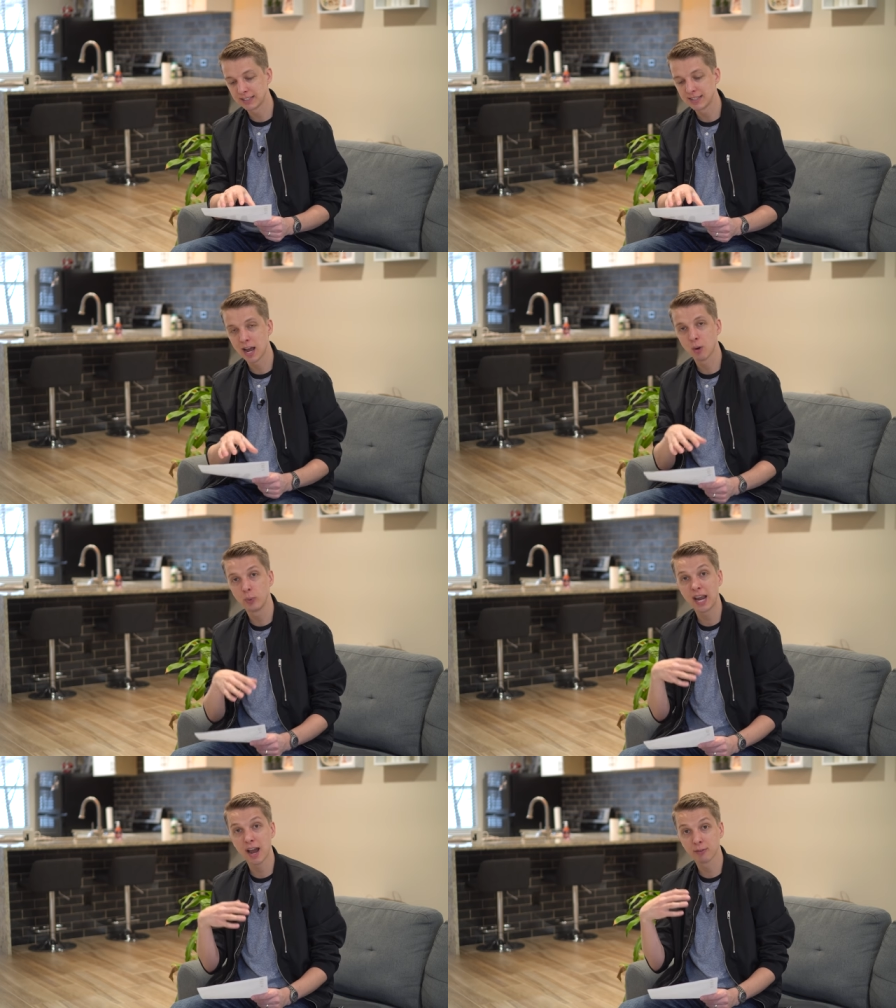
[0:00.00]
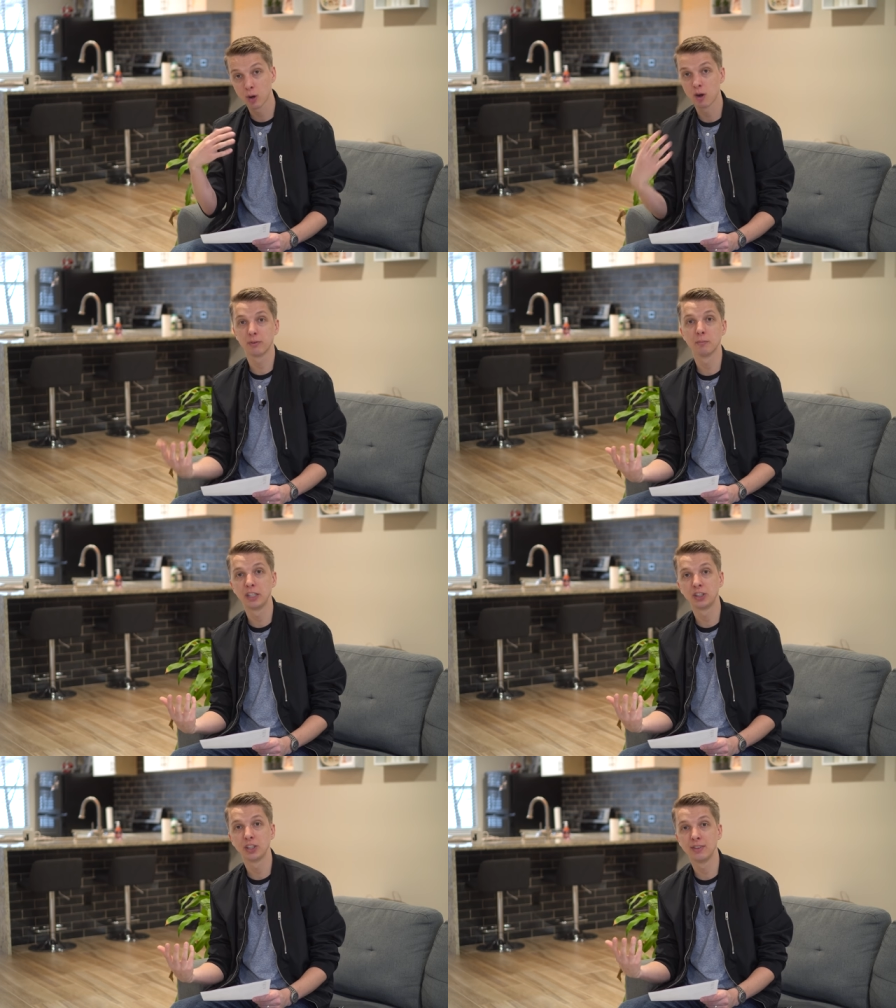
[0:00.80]
is now we have
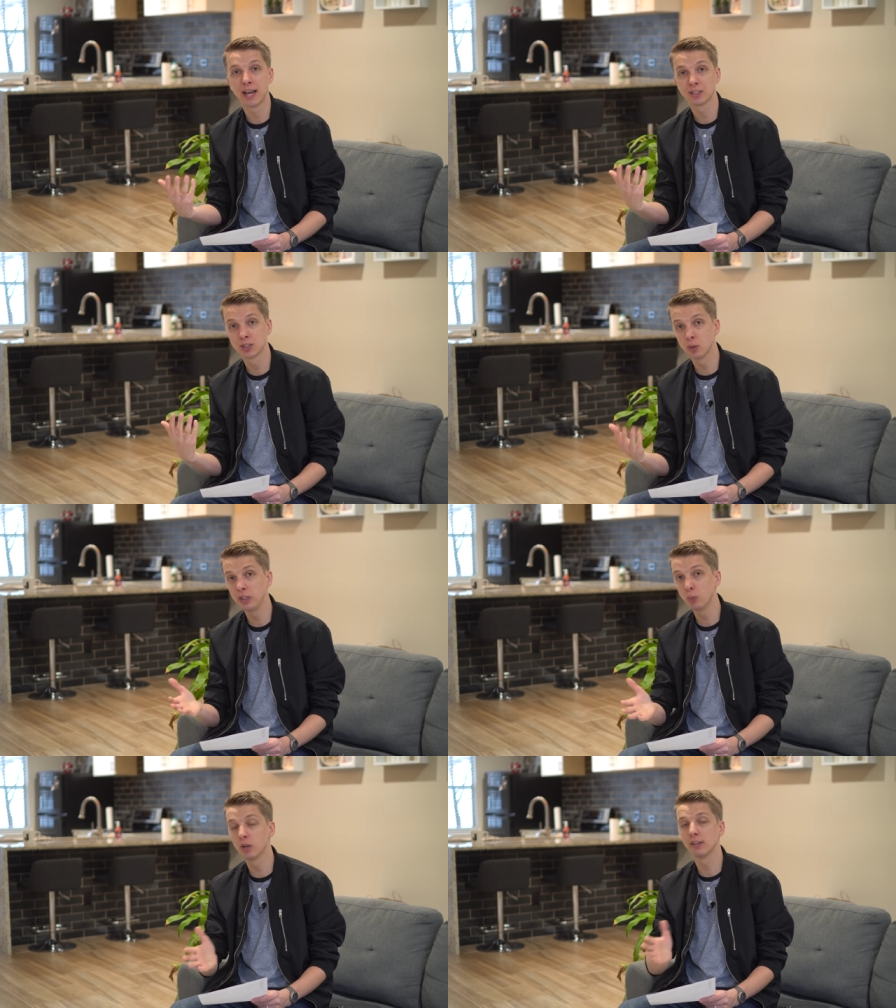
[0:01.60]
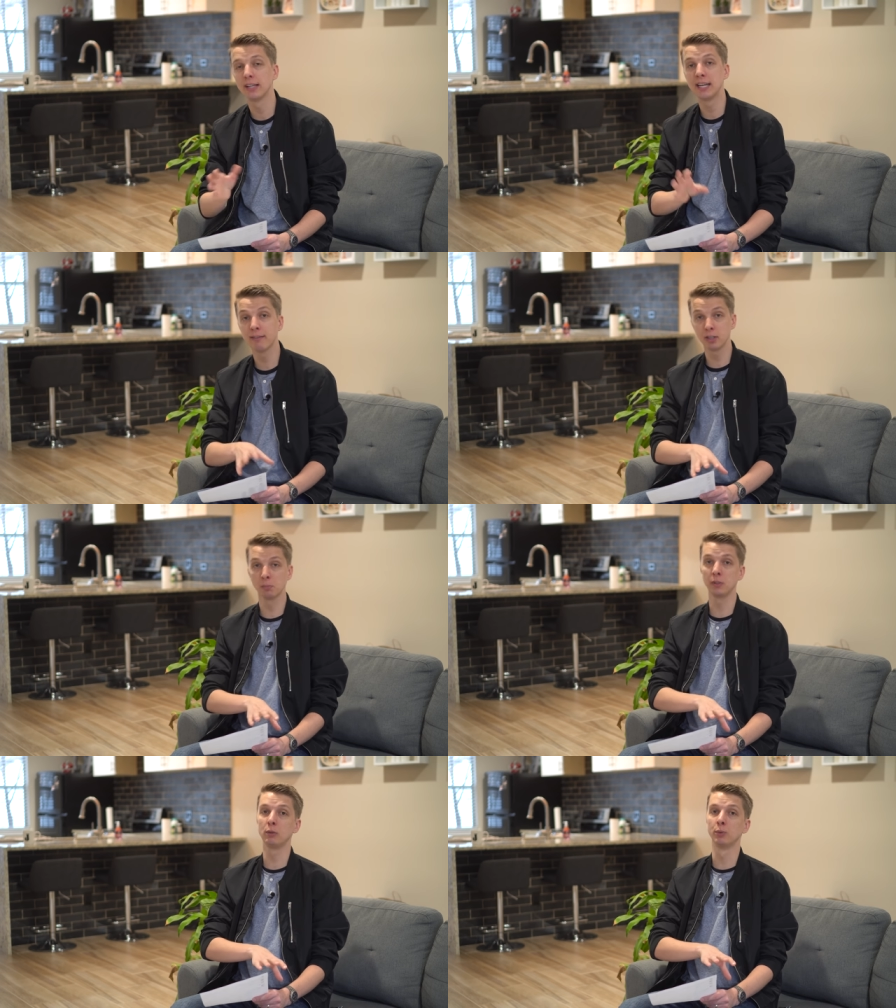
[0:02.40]
confirmation that Sony will
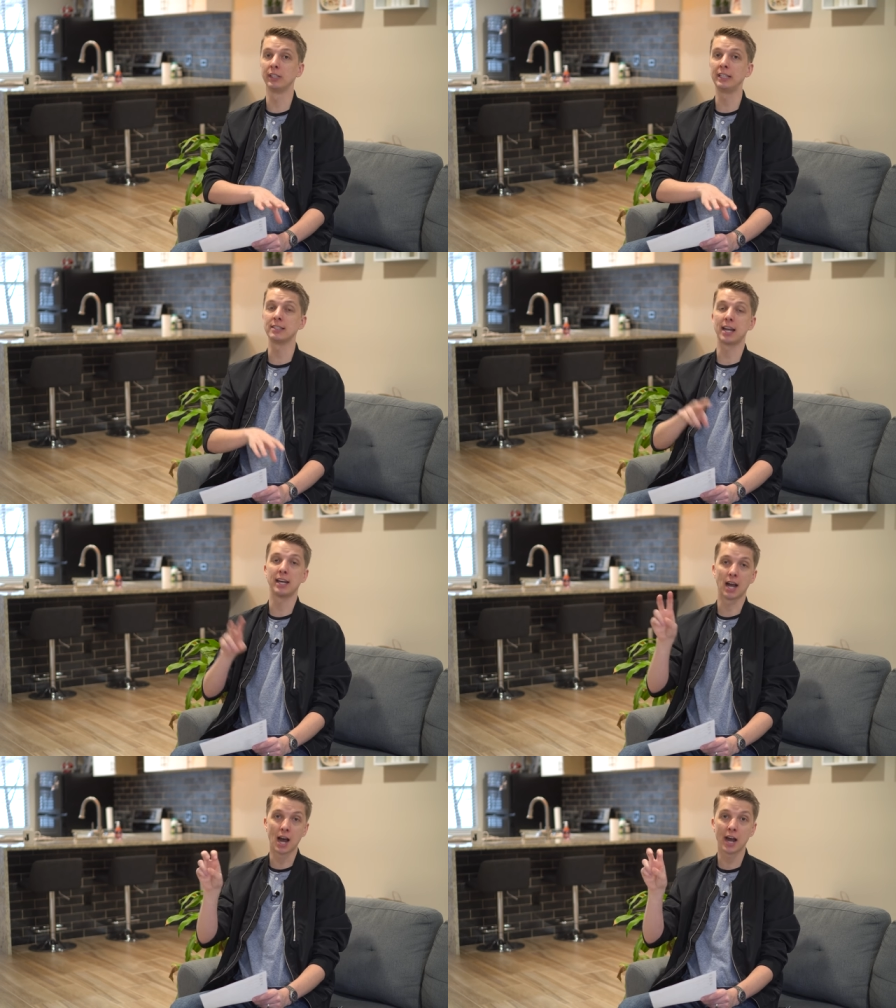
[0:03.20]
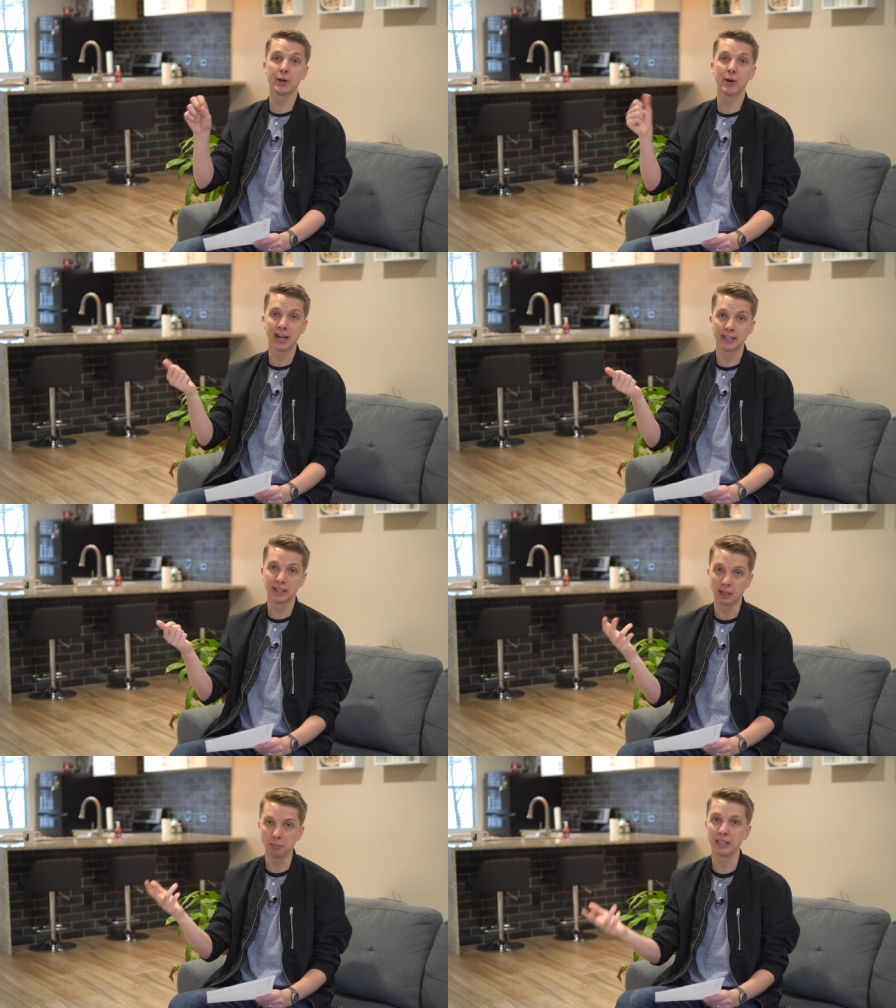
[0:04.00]
inevitably release a higher
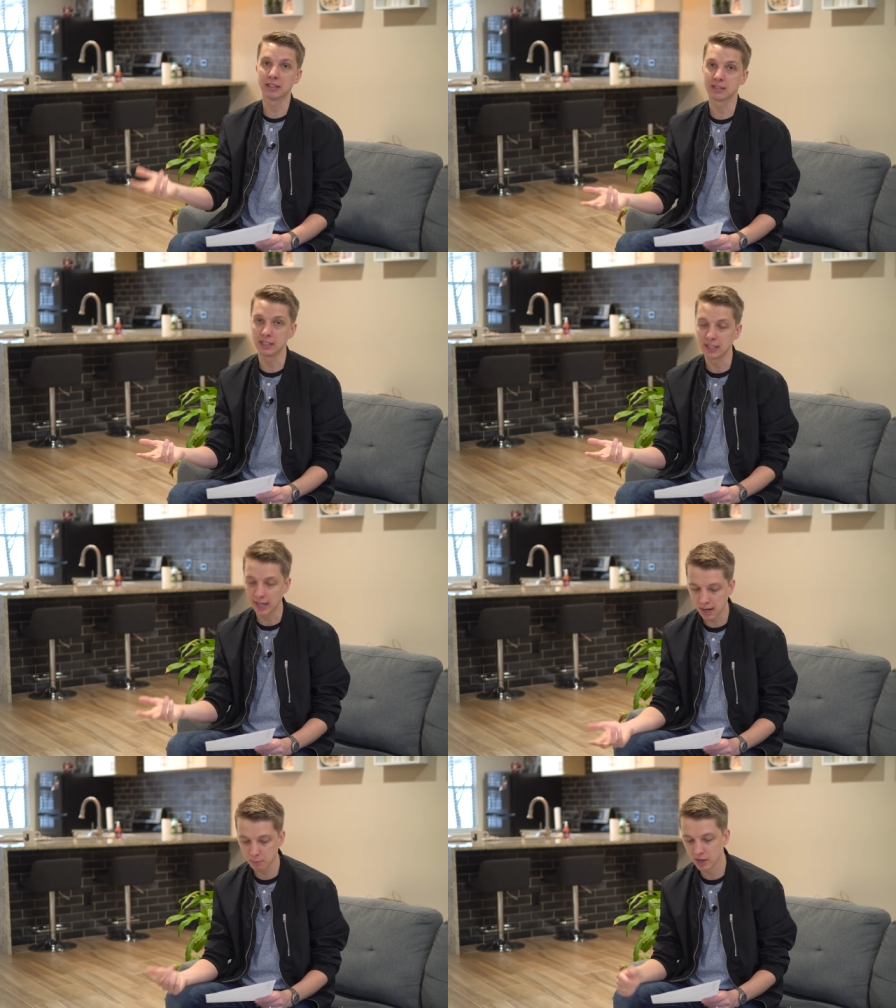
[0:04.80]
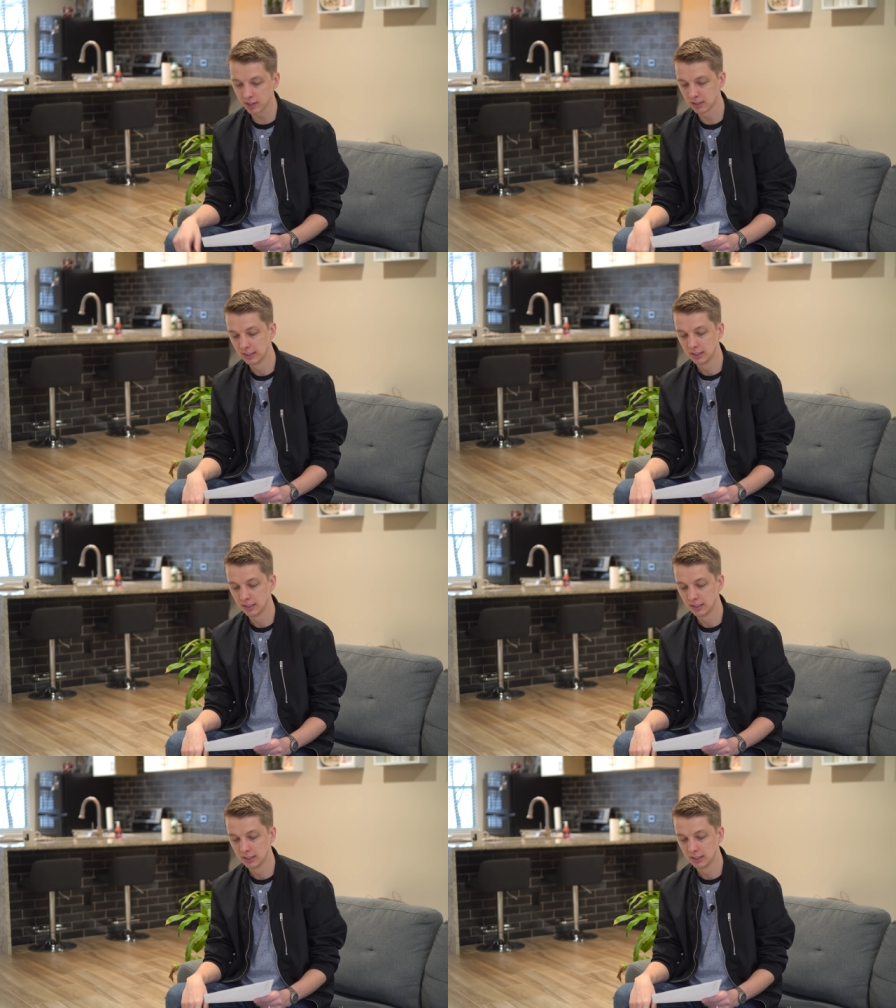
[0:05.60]
end APS-C camera,